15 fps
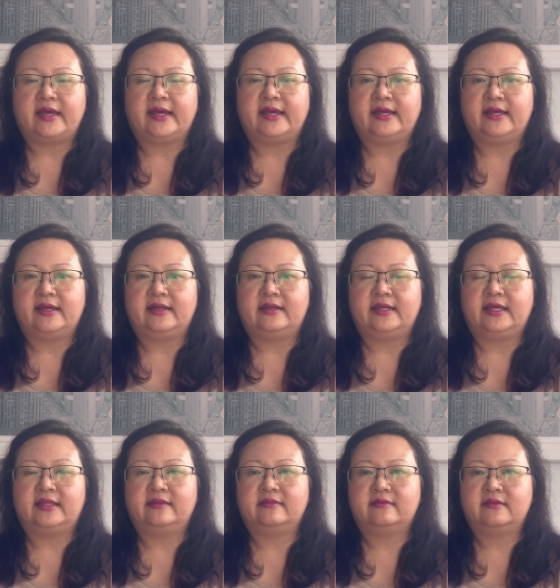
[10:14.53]
And
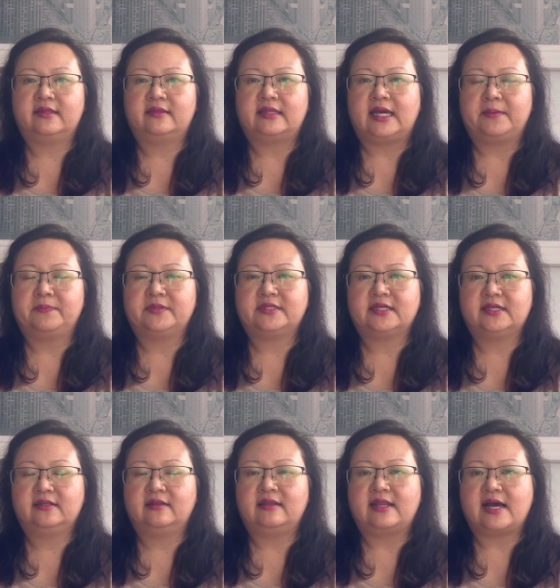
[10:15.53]
in that
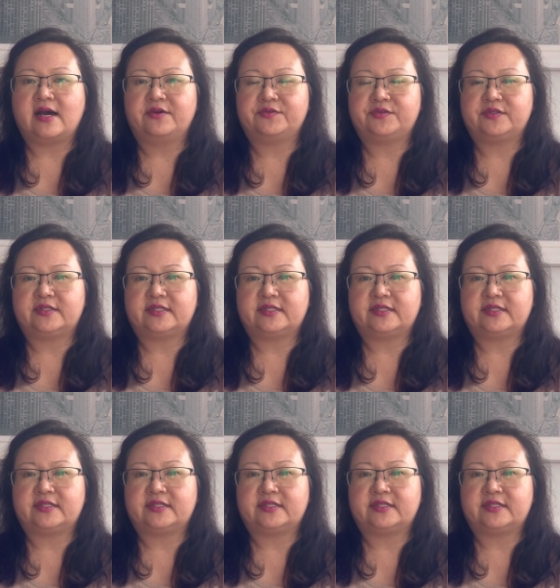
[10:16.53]
particular lounge,